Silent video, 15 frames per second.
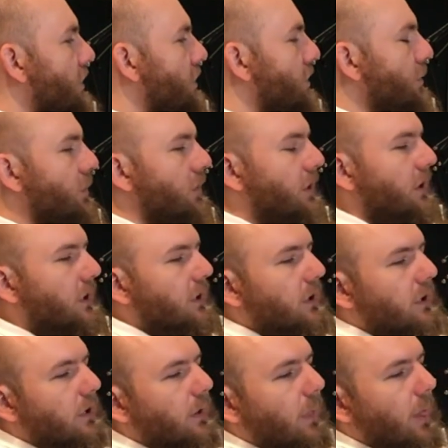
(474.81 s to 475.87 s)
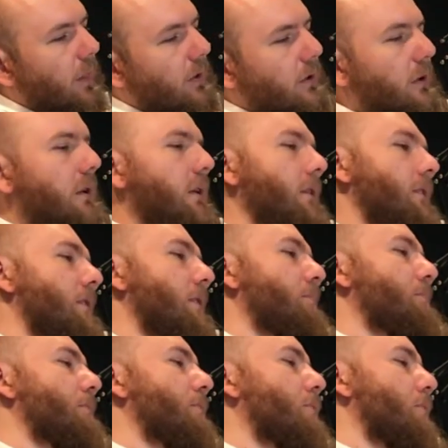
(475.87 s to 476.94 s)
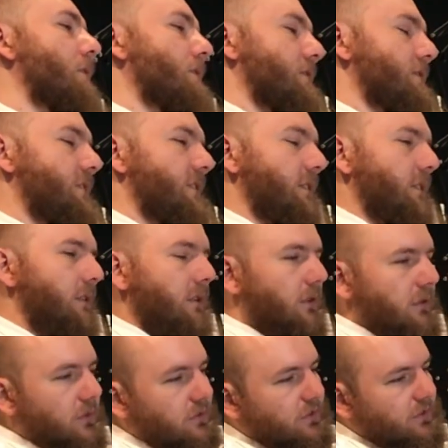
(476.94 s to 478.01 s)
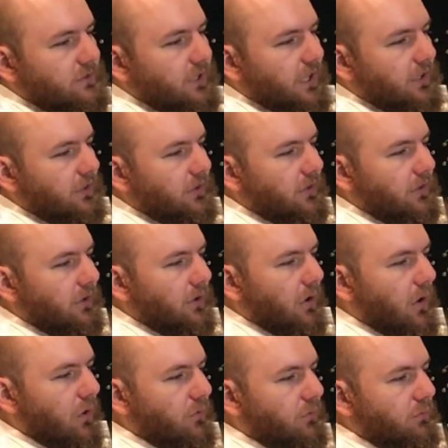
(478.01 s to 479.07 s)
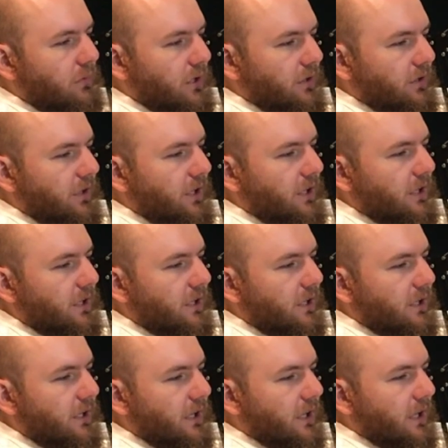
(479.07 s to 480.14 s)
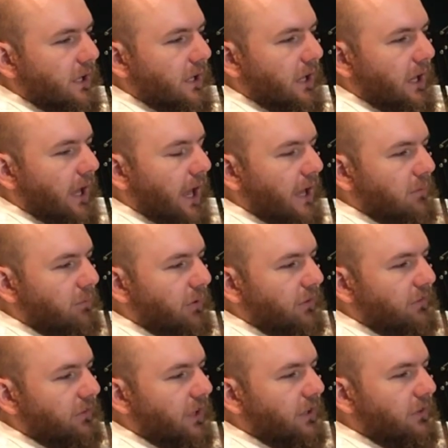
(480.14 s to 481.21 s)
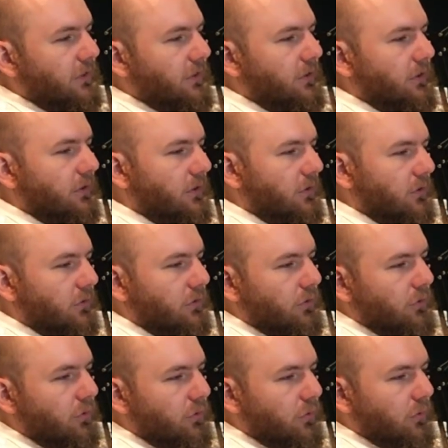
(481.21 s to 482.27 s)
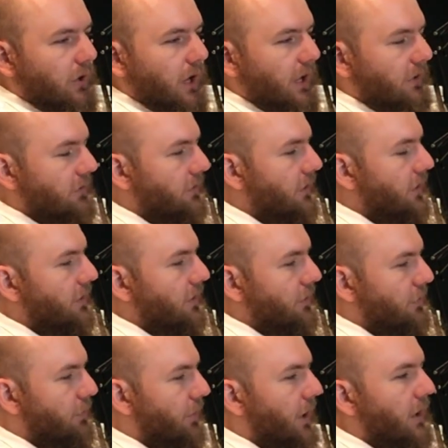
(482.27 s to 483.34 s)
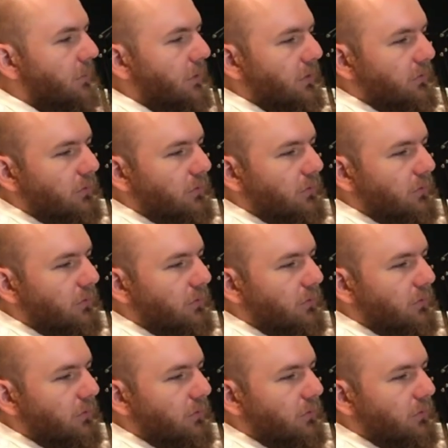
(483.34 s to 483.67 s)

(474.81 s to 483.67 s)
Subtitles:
took the purest scent of meaty and presented to you guys in a sprayable